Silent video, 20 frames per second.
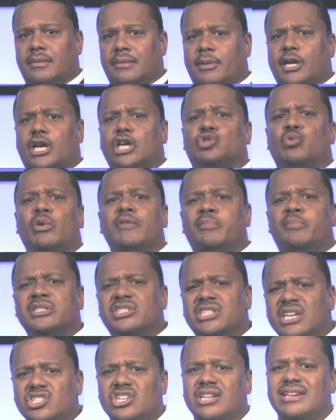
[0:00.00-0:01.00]
Because we
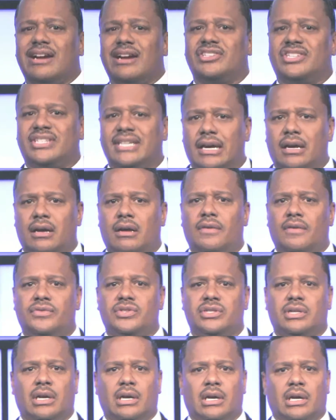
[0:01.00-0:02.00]
position
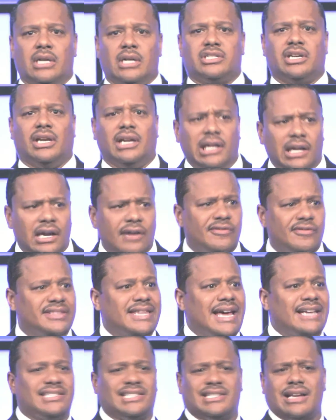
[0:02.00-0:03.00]
ourselves to live with
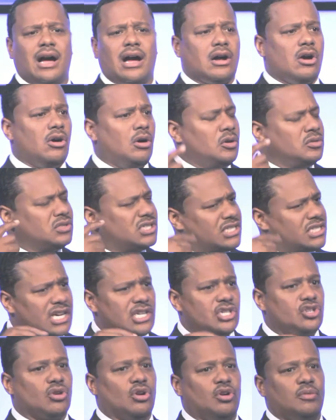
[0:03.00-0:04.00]
that Stockholm
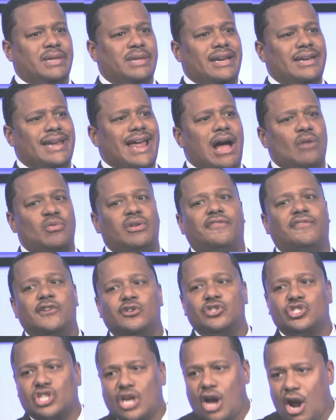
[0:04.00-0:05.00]
Syndrome that now we
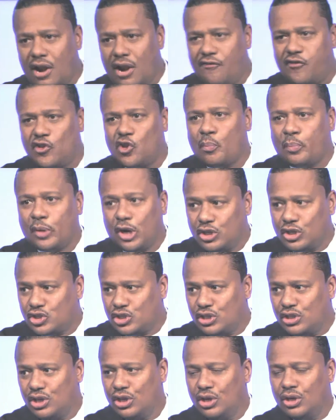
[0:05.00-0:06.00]
feel sorry for the
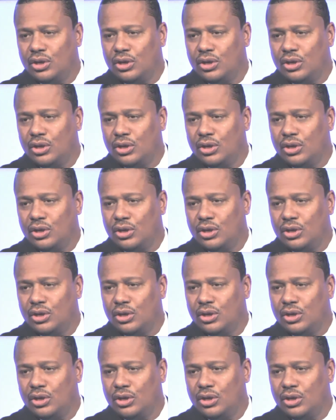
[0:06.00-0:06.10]
person